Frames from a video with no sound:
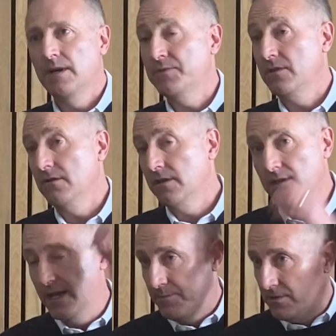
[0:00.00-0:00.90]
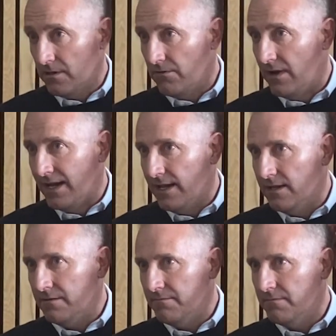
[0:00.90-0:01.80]
Absolutely right.
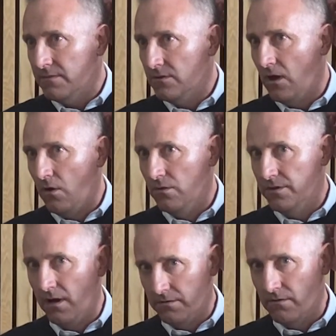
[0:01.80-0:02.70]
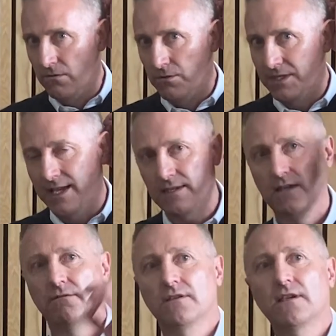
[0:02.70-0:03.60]
Not always
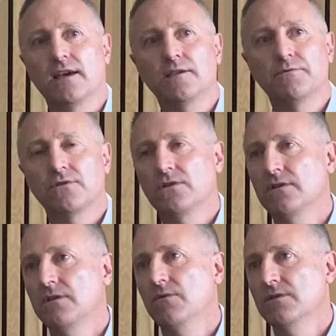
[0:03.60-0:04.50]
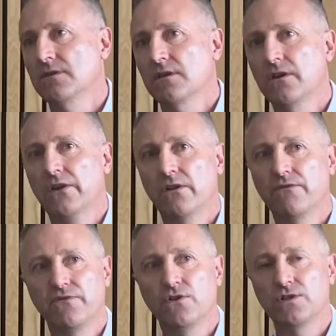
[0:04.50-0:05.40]
necessarily the case, but certainly ones that are going on a
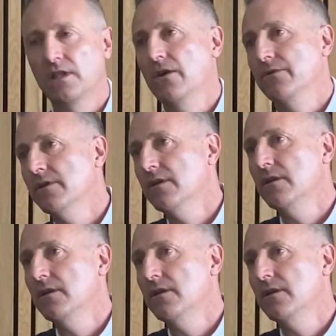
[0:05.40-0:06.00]
first loan